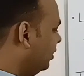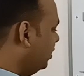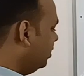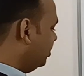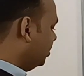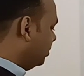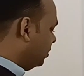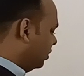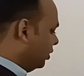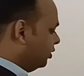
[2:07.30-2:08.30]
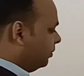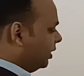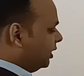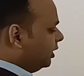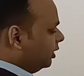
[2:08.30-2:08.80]
these genes is
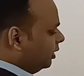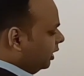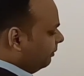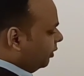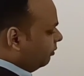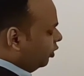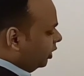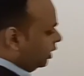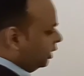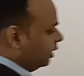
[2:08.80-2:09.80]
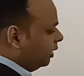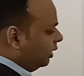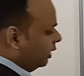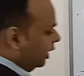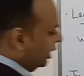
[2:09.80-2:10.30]
present a promoter
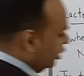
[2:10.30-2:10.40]
and an